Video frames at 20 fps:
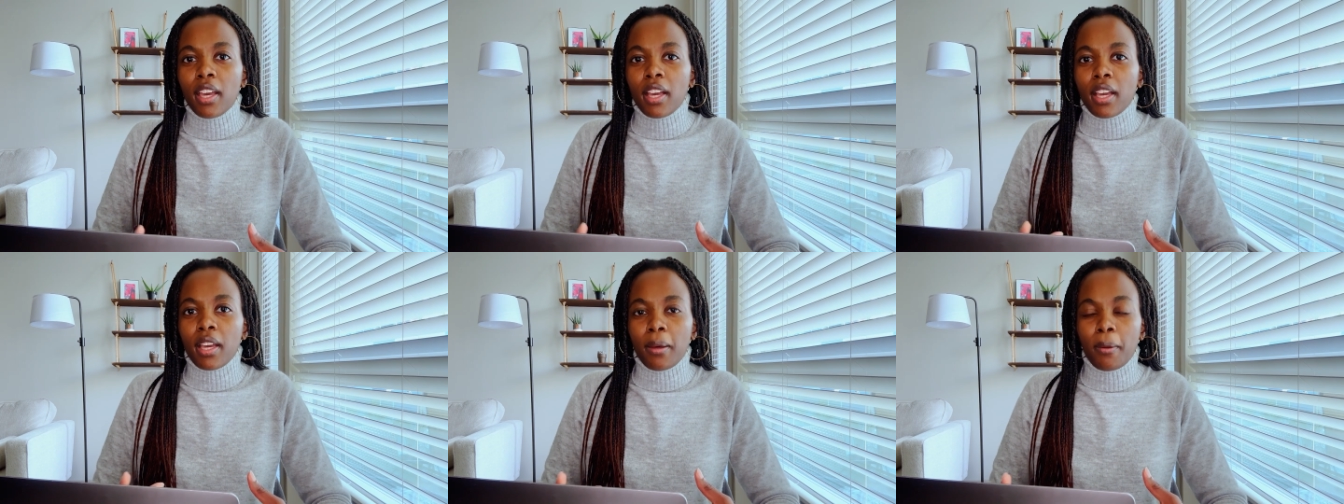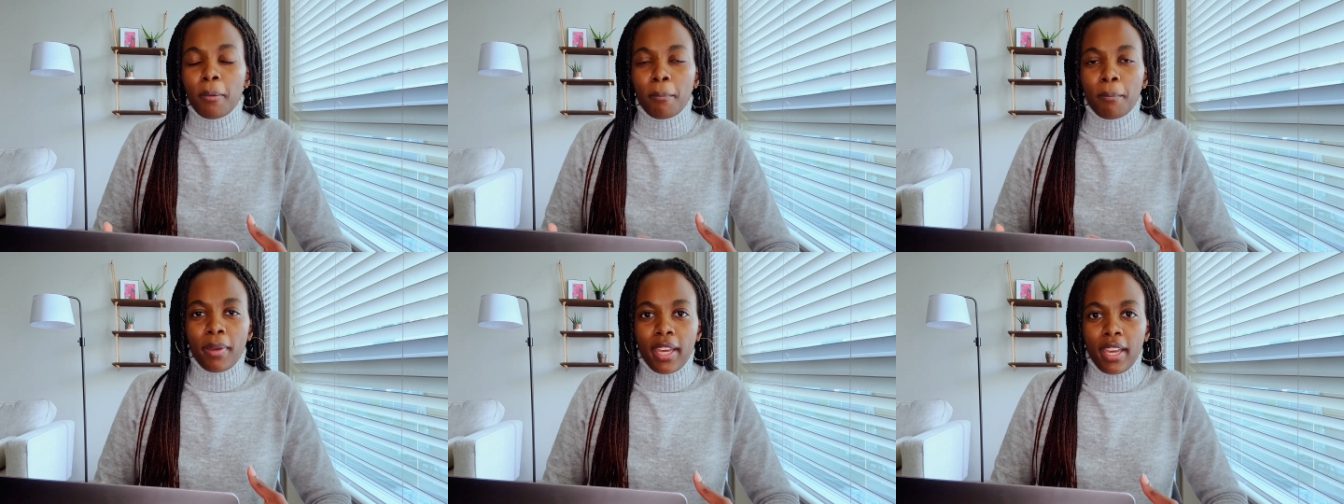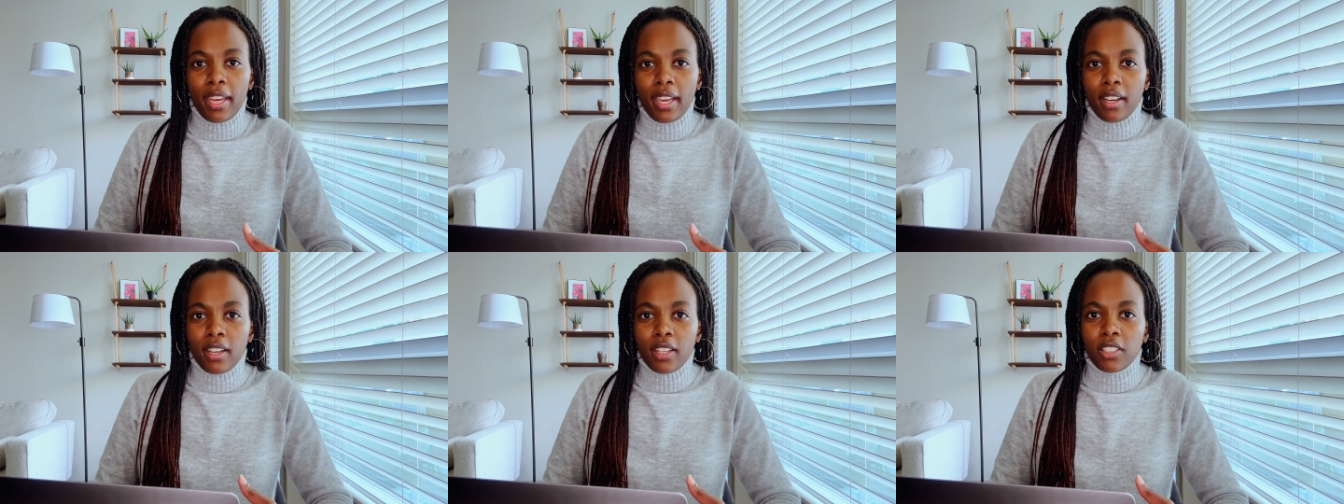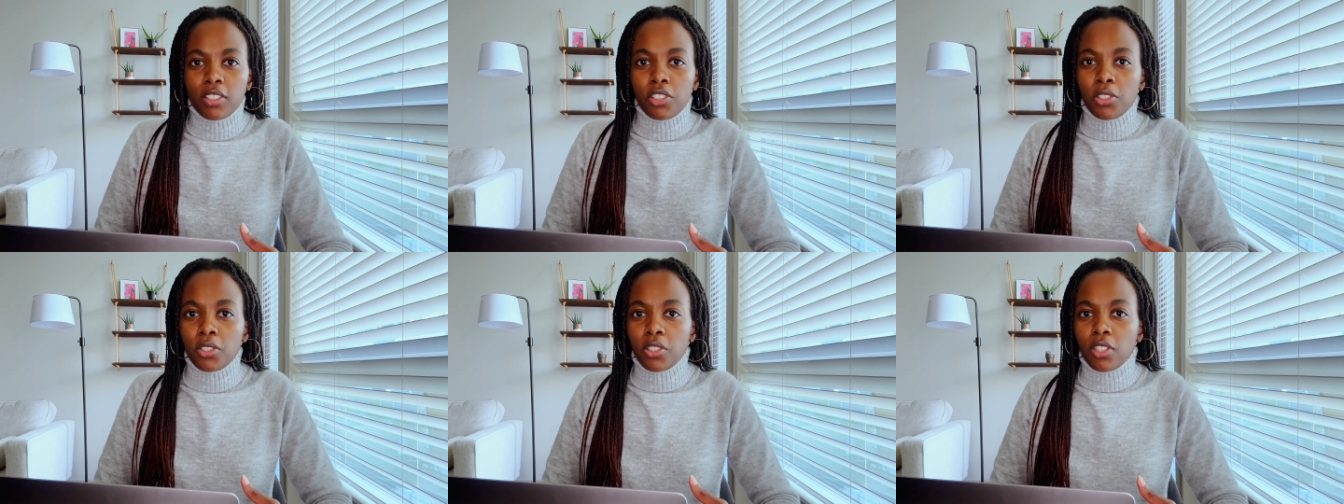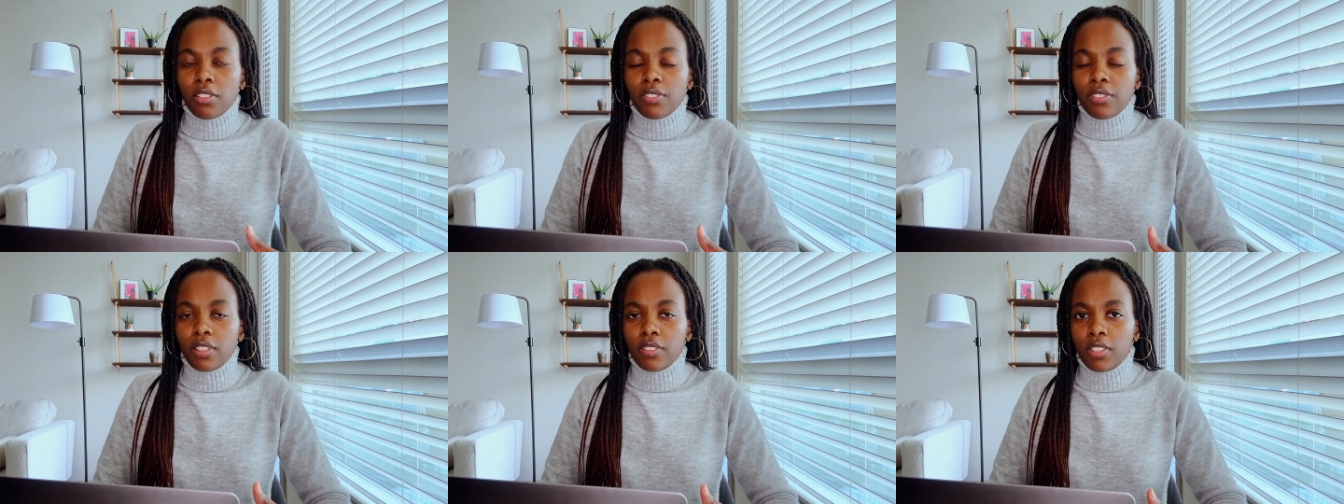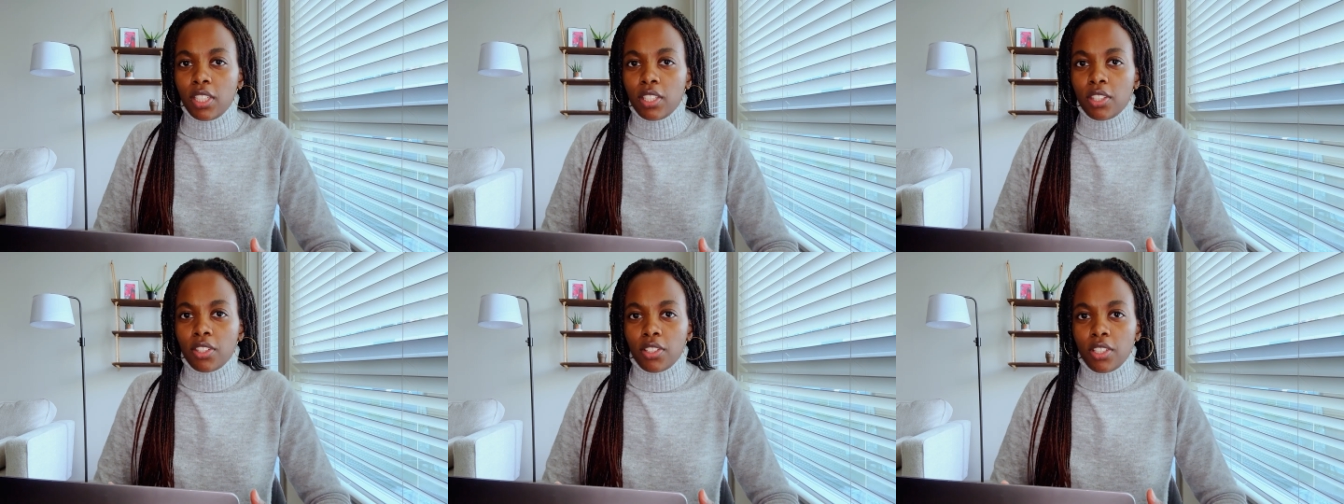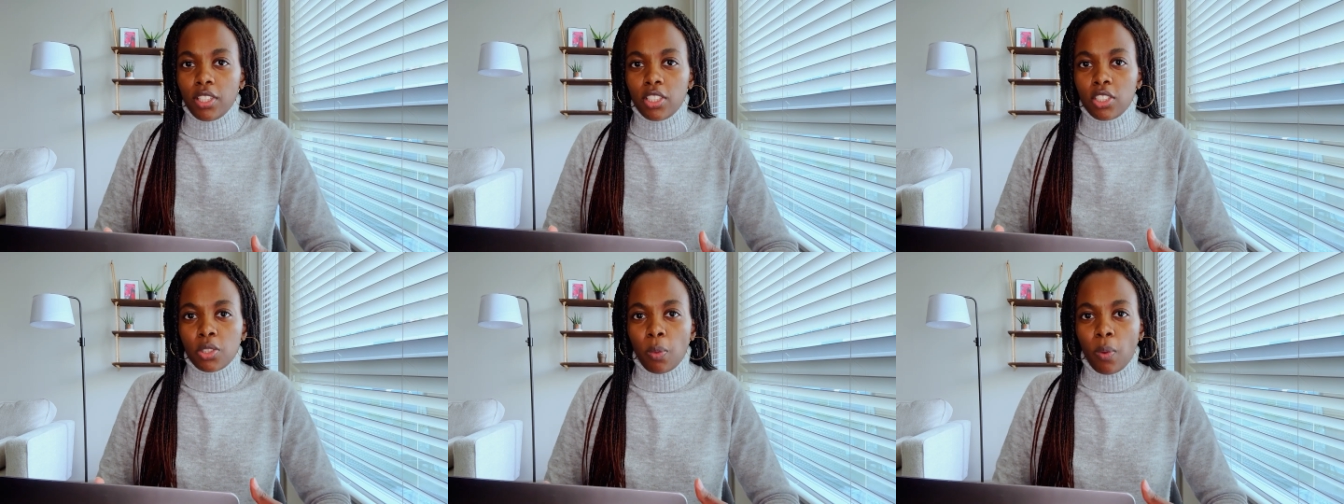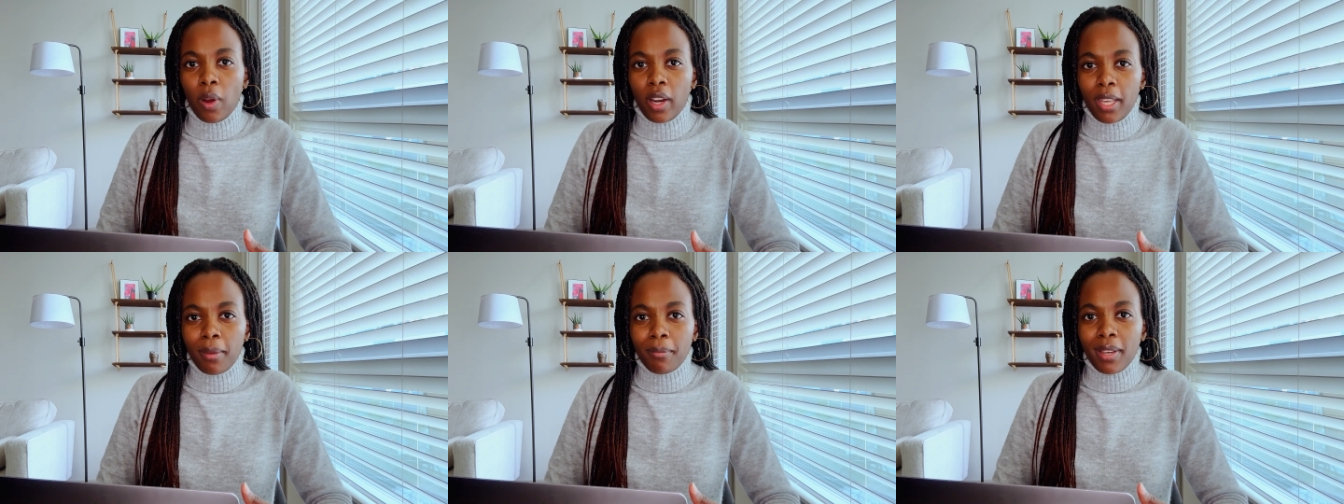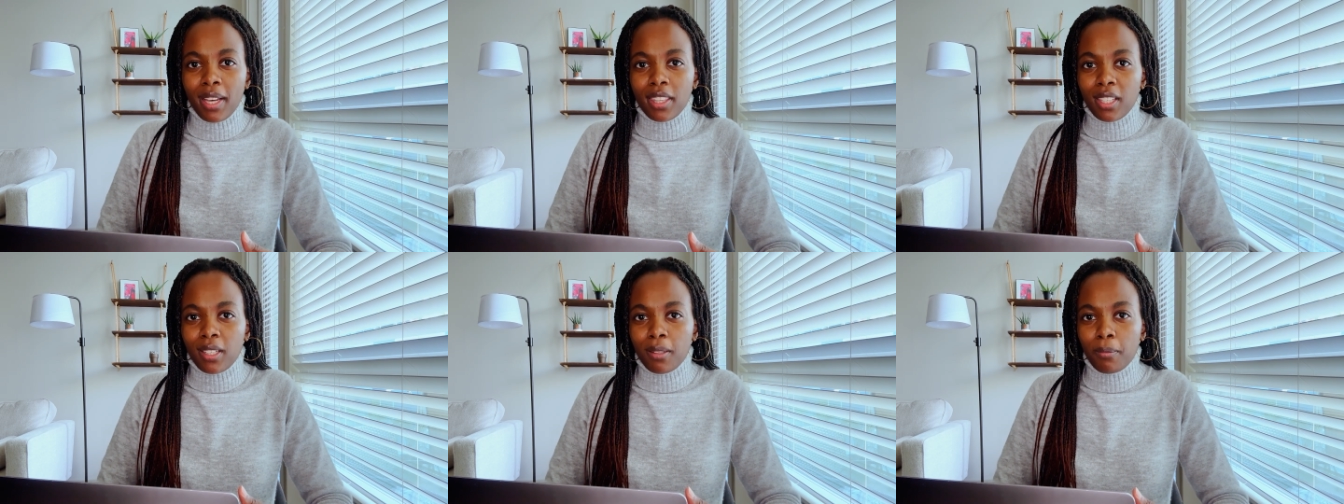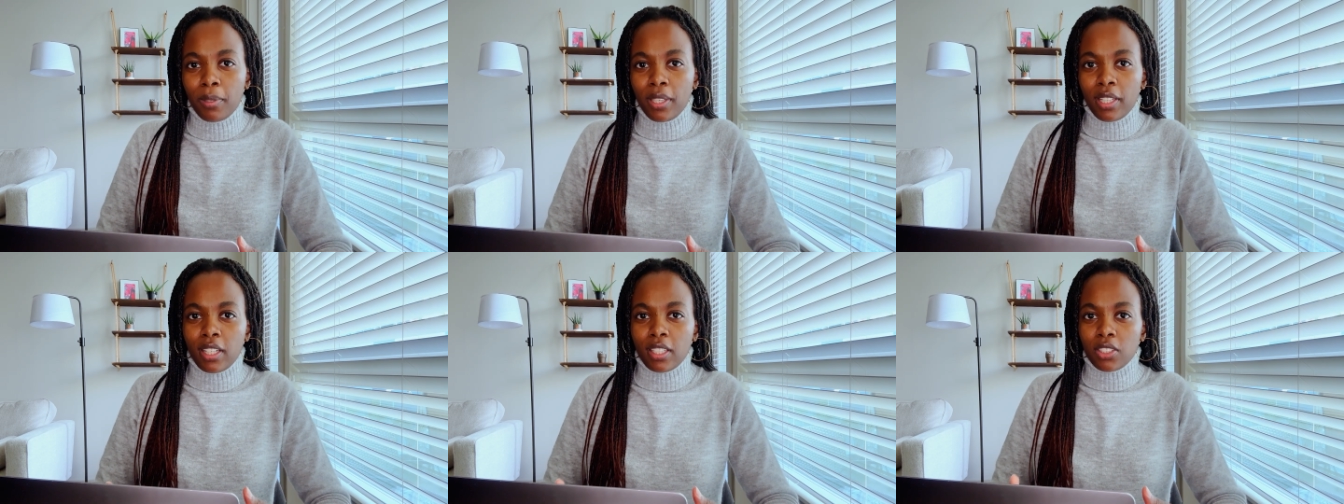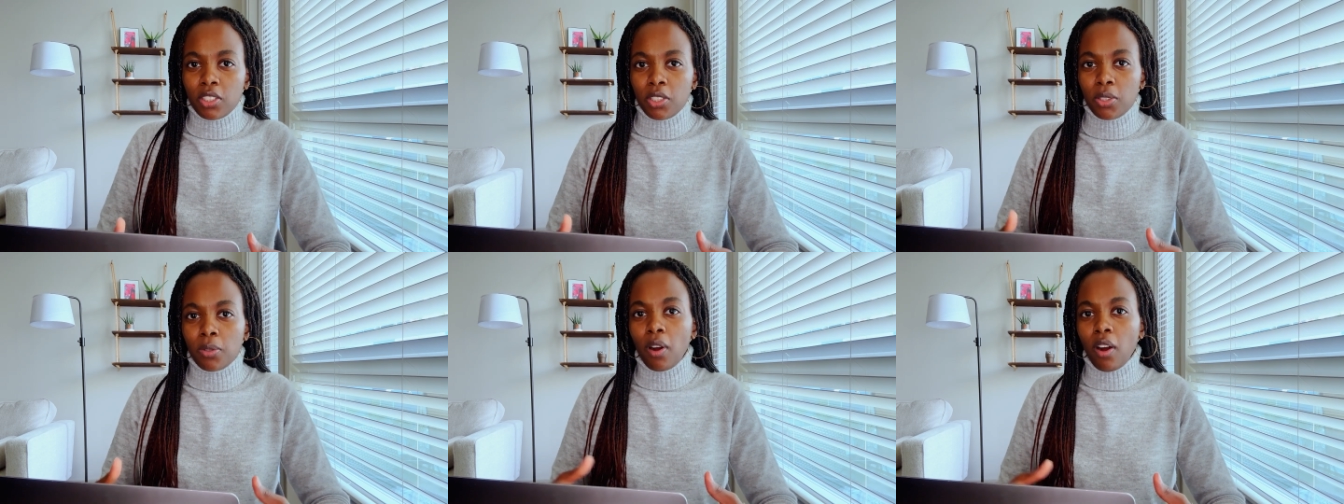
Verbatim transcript: compared to the fifty thirty twenty method because you